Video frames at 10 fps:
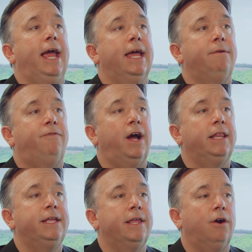And
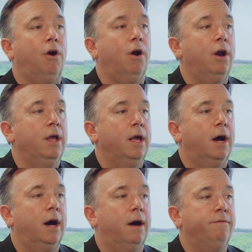finally, there are
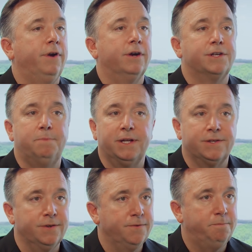uh, very
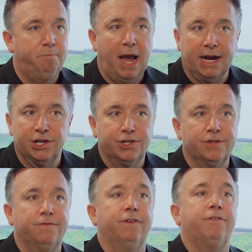expensive
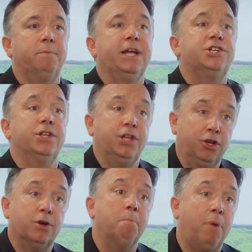packages of information that
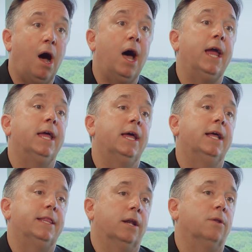you can buy
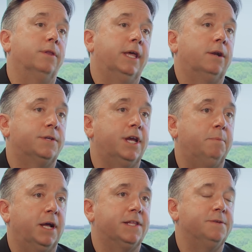that'll, that'll tell you
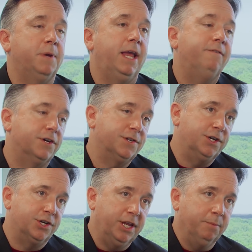about these behaviors and
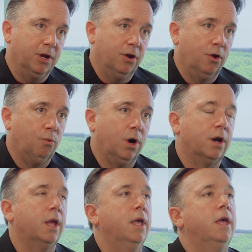your team can go to
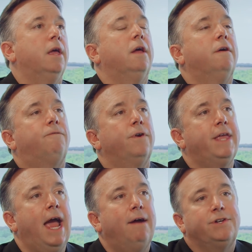work. For
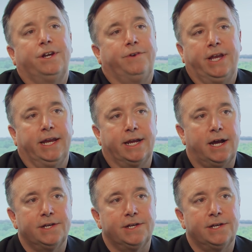the average everyday